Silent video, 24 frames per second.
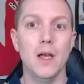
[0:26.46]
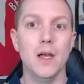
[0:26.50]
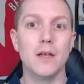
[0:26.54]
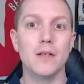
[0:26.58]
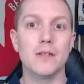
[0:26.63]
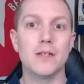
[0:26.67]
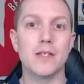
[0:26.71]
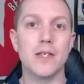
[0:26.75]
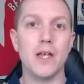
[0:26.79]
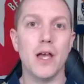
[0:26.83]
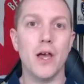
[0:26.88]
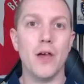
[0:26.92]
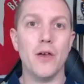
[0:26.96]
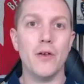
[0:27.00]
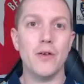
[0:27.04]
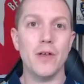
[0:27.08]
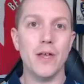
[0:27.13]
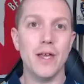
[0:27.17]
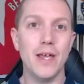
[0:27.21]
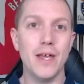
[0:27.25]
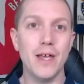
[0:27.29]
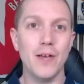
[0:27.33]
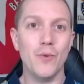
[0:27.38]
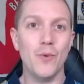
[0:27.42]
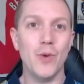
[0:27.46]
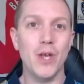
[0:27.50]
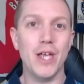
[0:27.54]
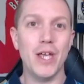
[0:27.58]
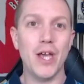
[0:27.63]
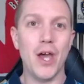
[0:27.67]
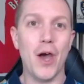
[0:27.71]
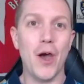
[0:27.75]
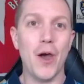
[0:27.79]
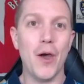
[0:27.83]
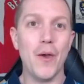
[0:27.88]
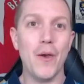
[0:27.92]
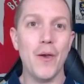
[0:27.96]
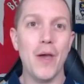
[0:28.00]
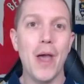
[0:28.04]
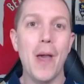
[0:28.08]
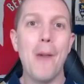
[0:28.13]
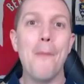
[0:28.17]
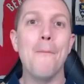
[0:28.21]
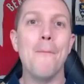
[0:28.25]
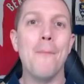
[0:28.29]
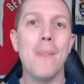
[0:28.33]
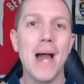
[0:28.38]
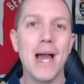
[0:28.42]
So here we go,
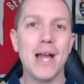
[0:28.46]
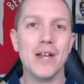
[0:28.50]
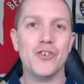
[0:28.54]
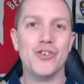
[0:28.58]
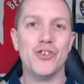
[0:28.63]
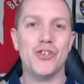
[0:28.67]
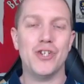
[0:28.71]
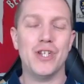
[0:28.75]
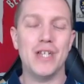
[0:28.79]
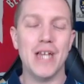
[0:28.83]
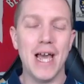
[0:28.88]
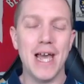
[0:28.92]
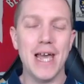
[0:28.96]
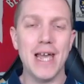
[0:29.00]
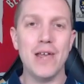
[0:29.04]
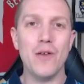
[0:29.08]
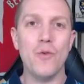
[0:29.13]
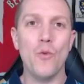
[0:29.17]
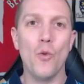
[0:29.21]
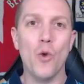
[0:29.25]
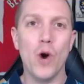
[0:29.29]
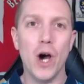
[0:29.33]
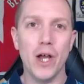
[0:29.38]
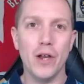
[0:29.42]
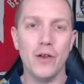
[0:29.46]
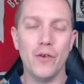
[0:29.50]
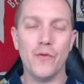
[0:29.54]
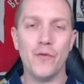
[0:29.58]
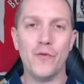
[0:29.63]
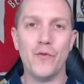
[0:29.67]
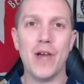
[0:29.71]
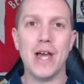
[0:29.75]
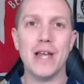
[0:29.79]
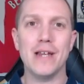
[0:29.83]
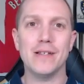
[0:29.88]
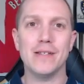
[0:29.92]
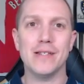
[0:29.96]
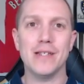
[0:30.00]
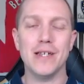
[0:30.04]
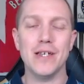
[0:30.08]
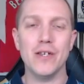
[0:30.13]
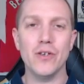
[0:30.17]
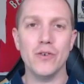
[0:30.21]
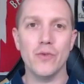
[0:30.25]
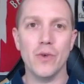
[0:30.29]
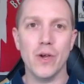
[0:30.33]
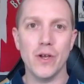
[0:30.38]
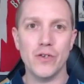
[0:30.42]
match day 1 of Fantasy
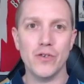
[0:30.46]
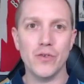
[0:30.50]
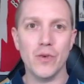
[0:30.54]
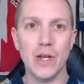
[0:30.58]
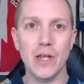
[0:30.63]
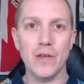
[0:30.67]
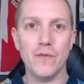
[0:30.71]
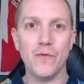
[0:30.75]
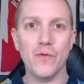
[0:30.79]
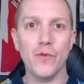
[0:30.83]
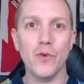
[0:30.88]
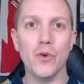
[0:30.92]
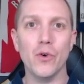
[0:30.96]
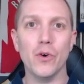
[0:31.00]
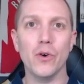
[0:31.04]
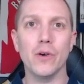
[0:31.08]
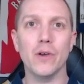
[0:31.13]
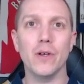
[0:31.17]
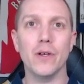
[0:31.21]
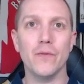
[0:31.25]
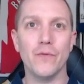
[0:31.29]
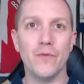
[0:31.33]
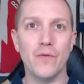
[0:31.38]
Euro 24.